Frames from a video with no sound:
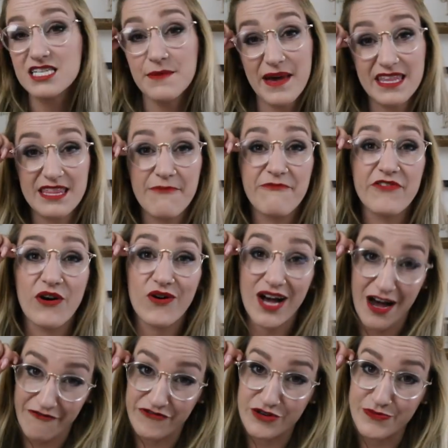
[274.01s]
to make them feel
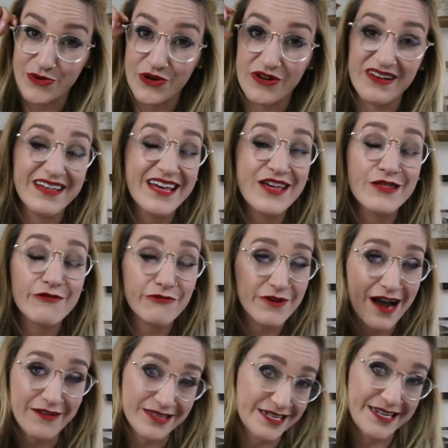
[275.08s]
comfortable
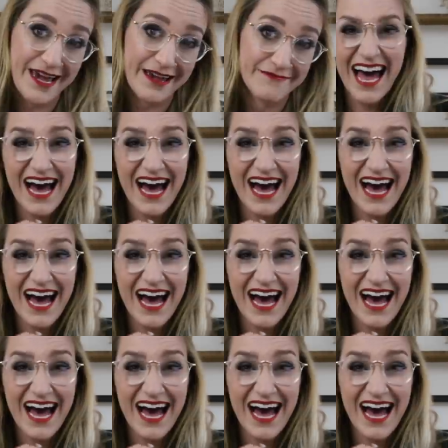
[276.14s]
throughout the day.